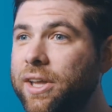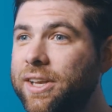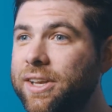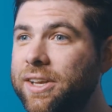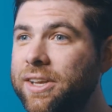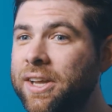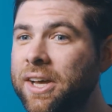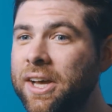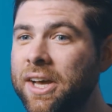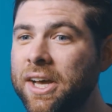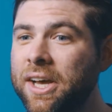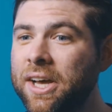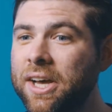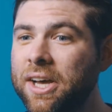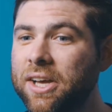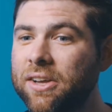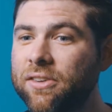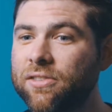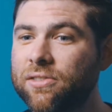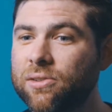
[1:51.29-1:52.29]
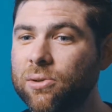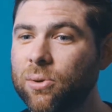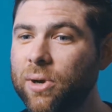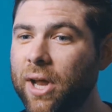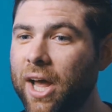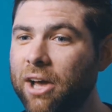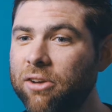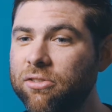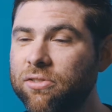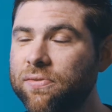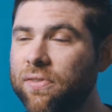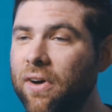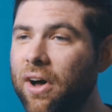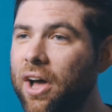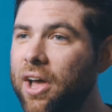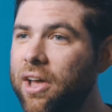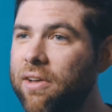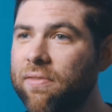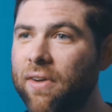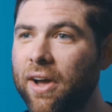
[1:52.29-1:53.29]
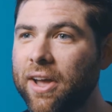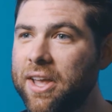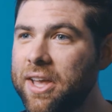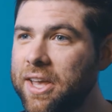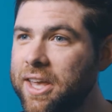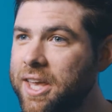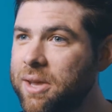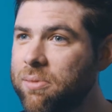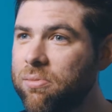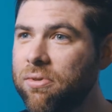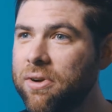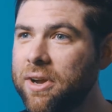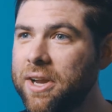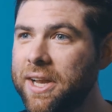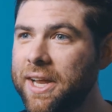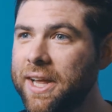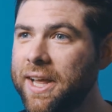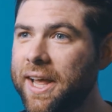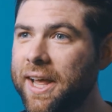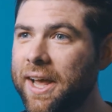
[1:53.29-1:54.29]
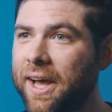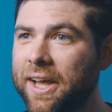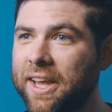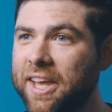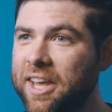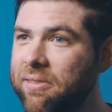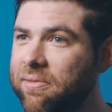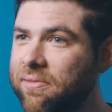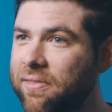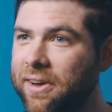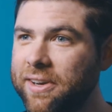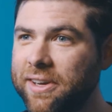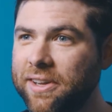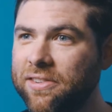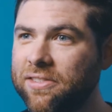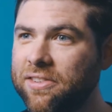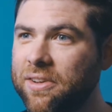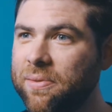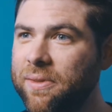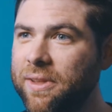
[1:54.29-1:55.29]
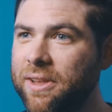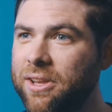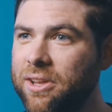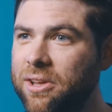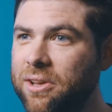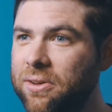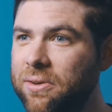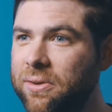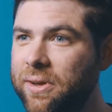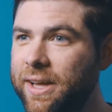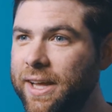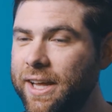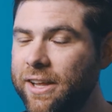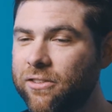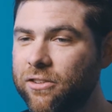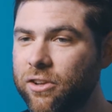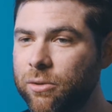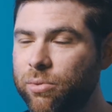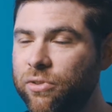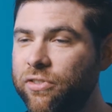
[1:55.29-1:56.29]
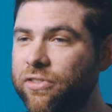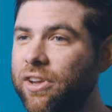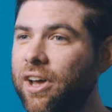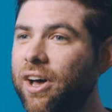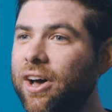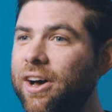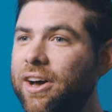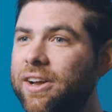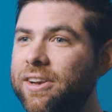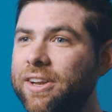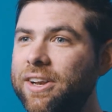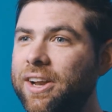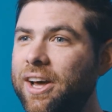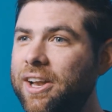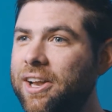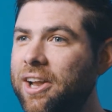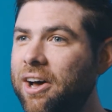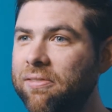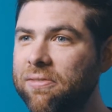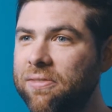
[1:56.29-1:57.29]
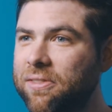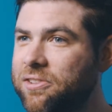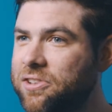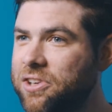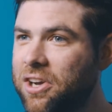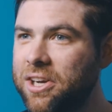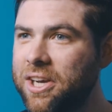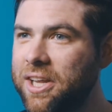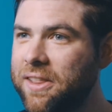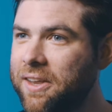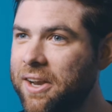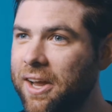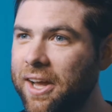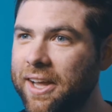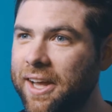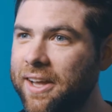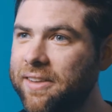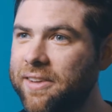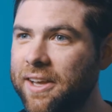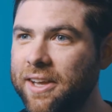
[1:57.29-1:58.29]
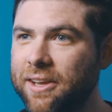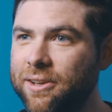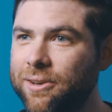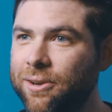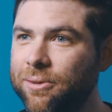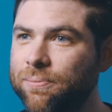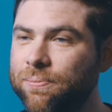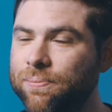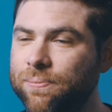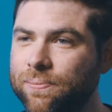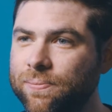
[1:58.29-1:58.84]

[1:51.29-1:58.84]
And Slaughterhouse 5, I can keep reading it, I keep finding something new, it's absurd, and I love the journey that I get taken on.